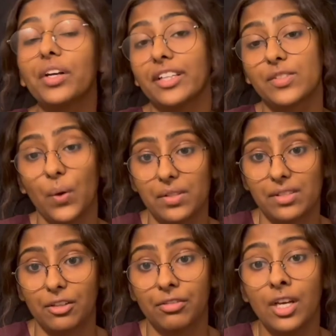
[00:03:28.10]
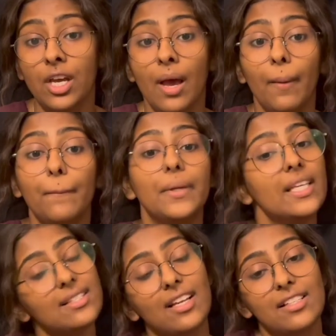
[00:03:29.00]
exhaustive.
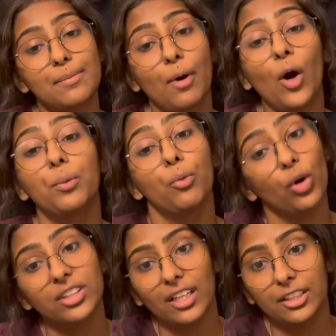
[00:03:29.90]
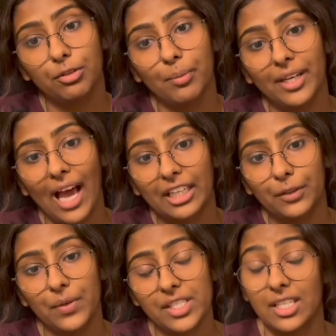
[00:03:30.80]
Please tell us about more Dalit women
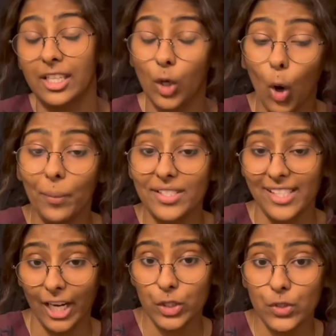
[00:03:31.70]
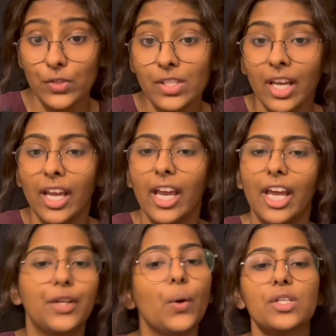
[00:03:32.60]
activists in the comment sections.
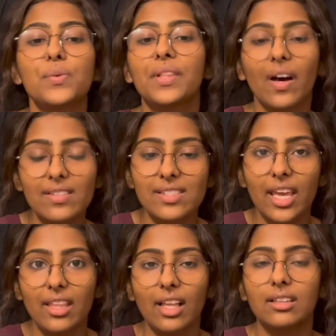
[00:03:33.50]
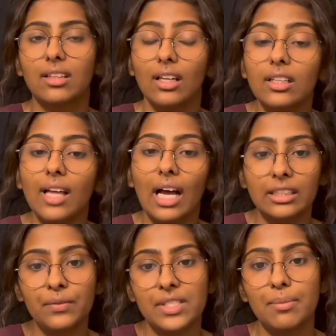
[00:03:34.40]
It goes without saying that Dalit
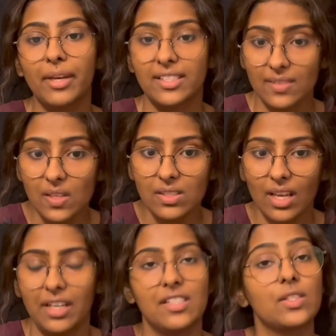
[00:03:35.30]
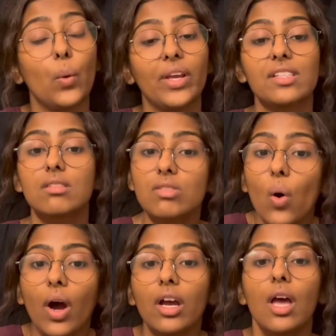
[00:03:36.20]
activism exists and is going
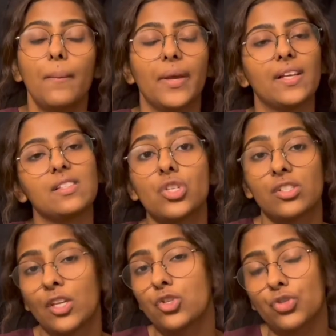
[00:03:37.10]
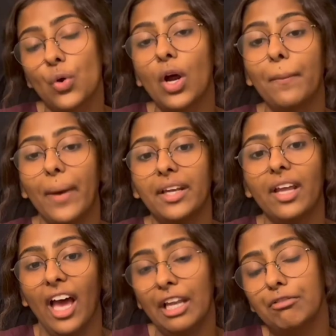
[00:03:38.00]
strong because of such strong men
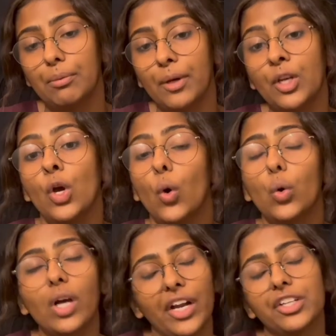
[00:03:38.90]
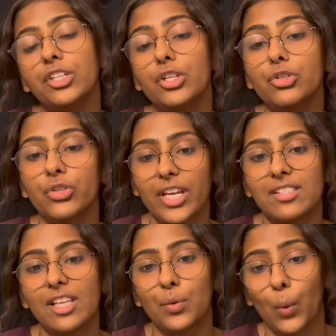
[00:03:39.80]
and women who continue to raise
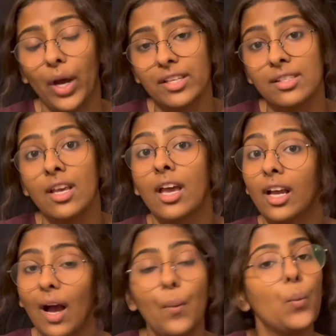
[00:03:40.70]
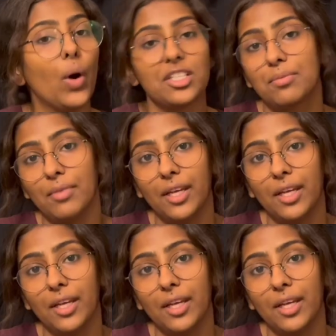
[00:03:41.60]
their voice, come what may.